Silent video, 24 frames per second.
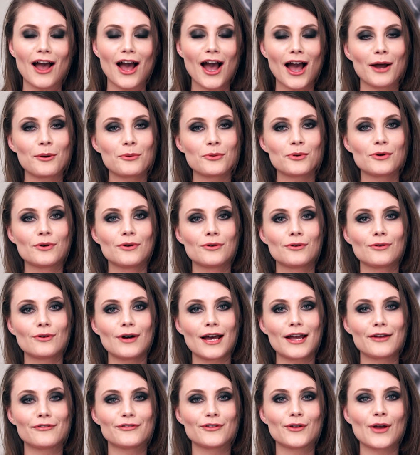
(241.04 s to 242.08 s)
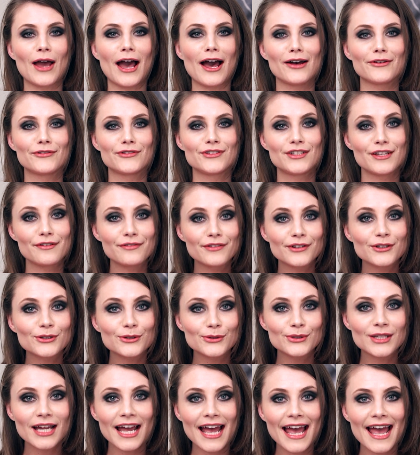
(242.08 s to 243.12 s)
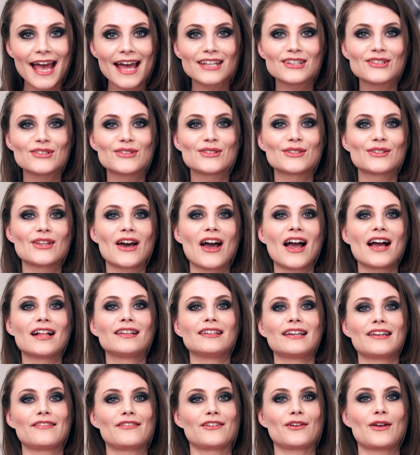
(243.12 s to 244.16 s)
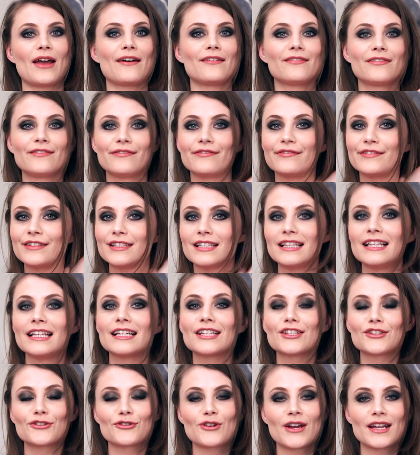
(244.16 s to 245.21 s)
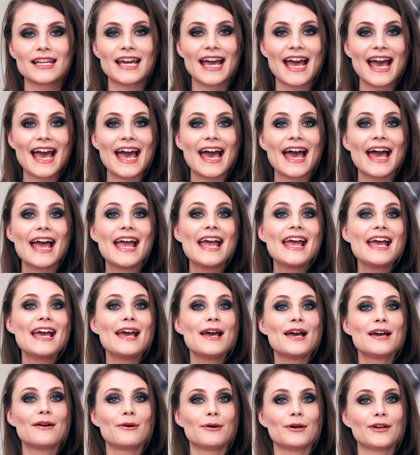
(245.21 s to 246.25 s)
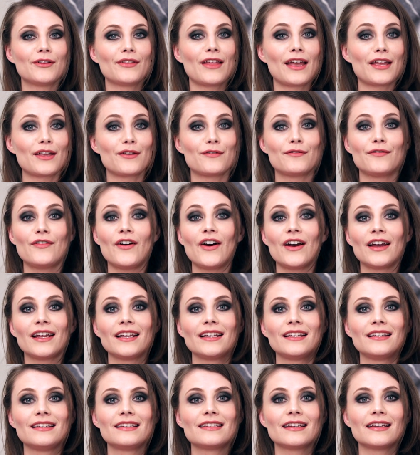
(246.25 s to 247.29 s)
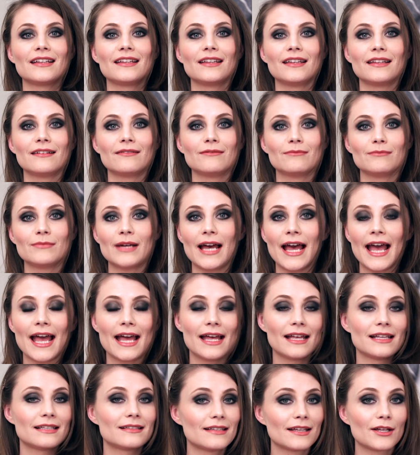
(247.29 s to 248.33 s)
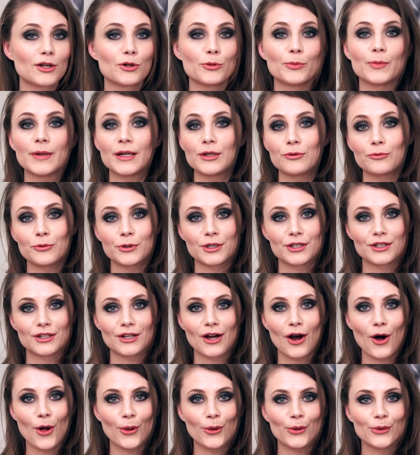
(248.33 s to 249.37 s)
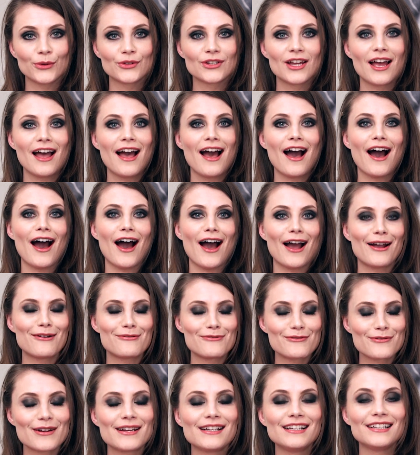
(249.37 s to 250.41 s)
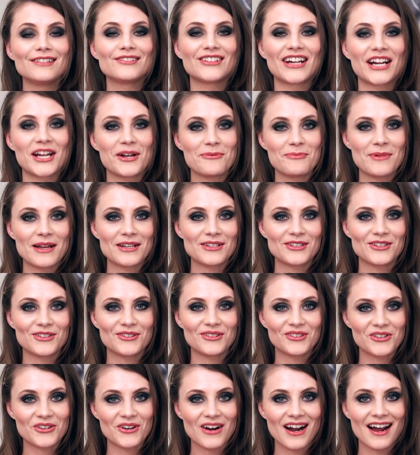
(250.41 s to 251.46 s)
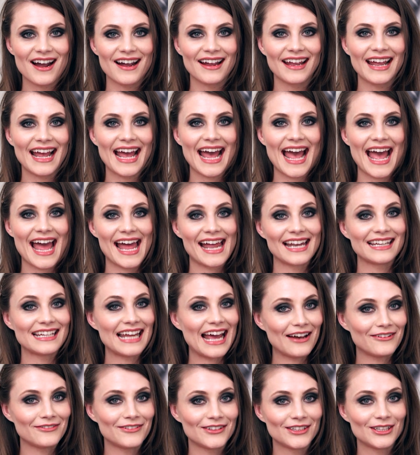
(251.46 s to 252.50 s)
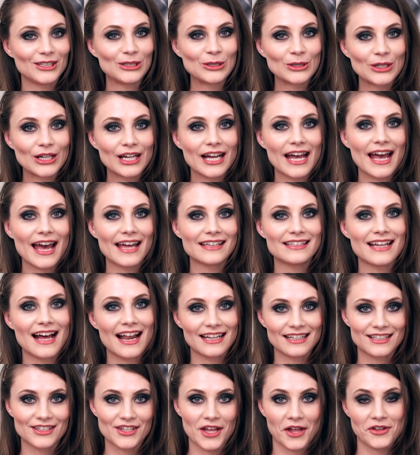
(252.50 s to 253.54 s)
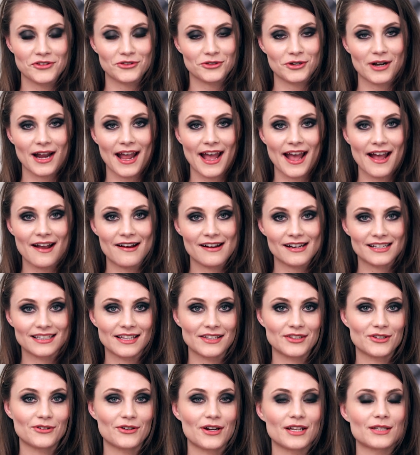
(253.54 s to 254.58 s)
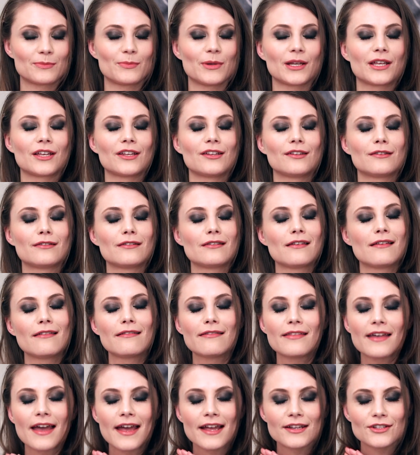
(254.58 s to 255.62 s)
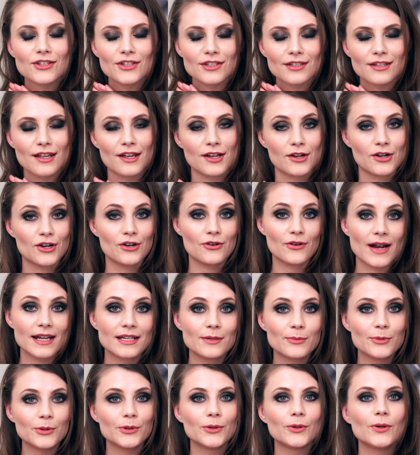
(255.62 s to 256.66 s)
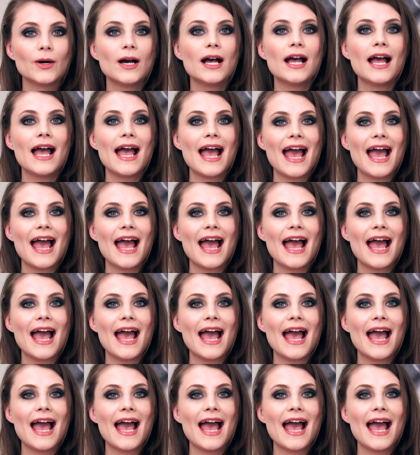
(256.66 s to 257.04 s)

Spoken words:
I will, if you have difficult hair to style, if you have slick straight hair that you find a single pin wouldn't hold, I really recommend you try and have a look at Alexandre hair accessories, because they're just incredible.